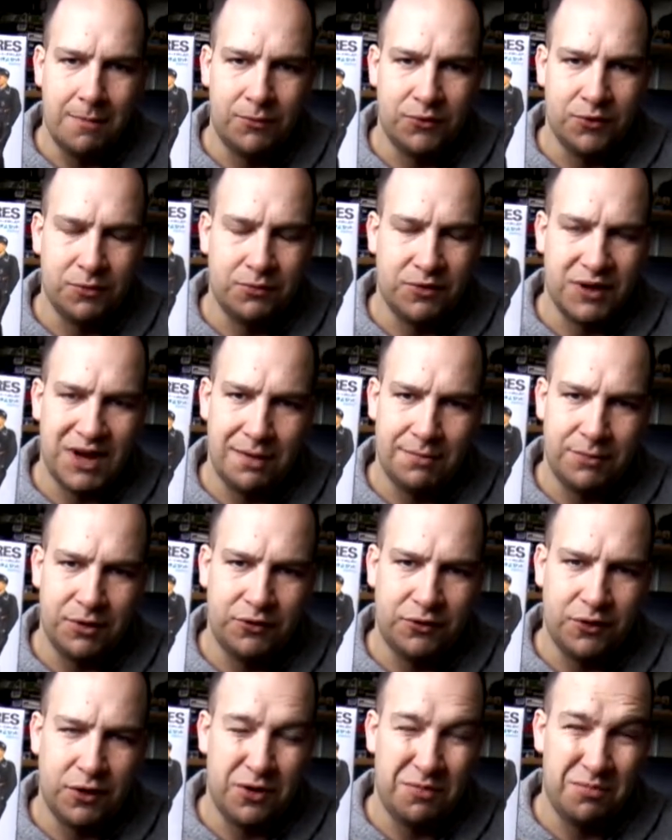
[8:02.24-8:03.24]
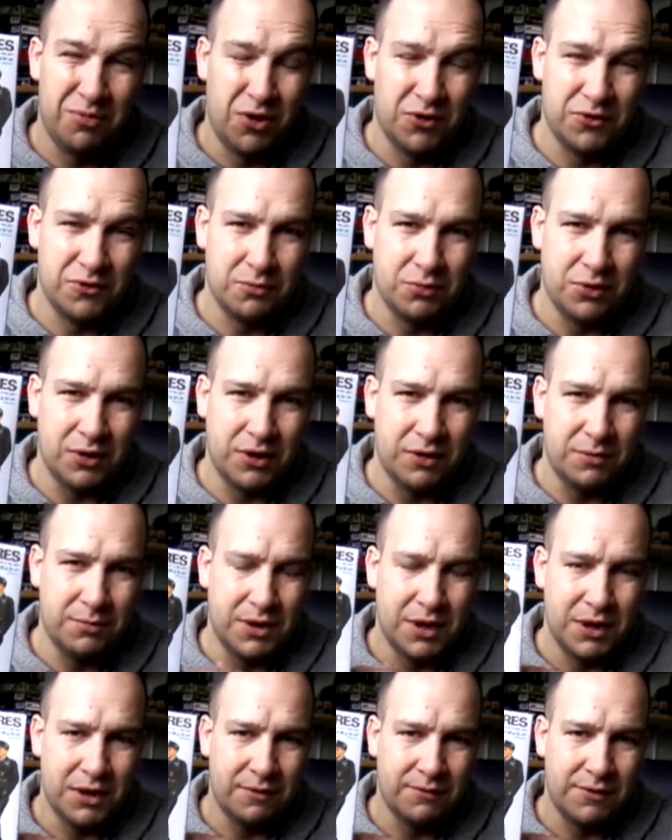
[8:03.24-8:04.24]
Sometime this year, possibly the
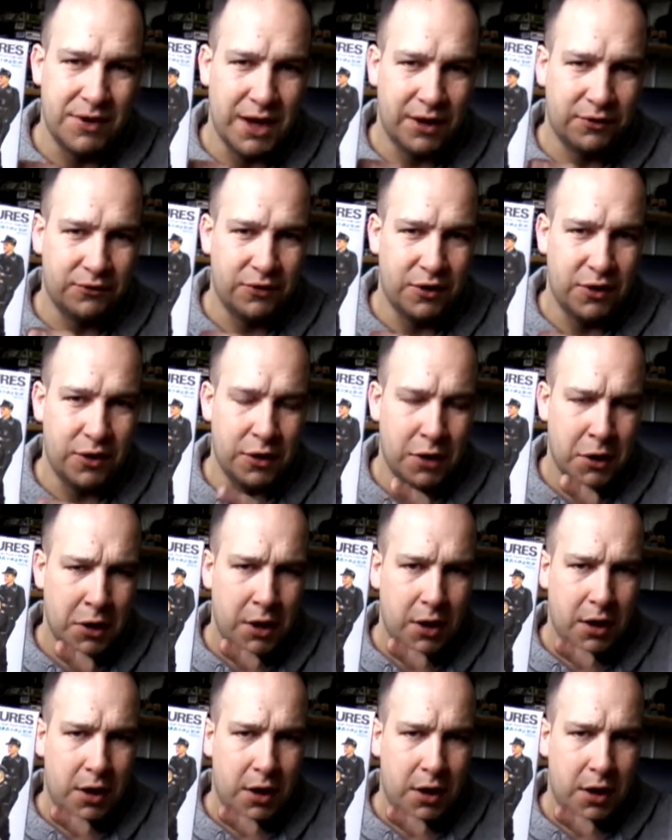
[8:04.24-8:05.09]
beginning of next year,